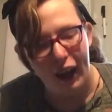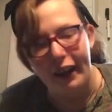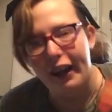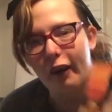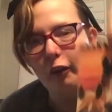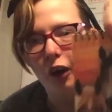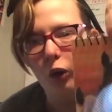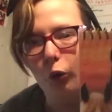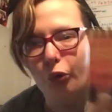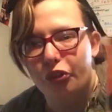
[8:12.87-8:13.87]
a little
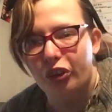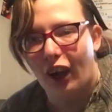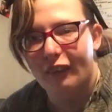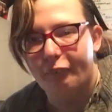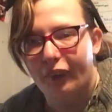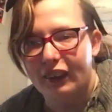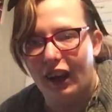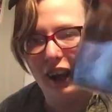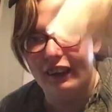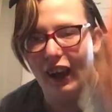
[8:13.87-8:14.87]
horse notebook,
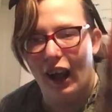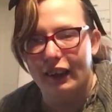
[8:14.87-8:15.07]
and